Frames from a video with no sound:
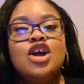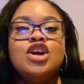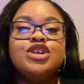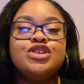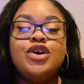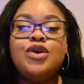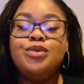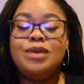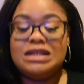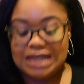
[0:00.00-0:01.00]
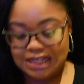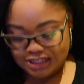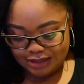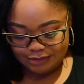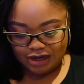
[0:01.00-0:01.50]
So we went to
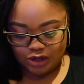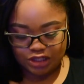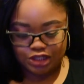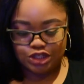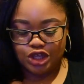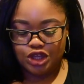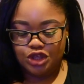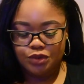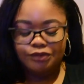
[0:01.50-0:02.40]
H&M and I got this cute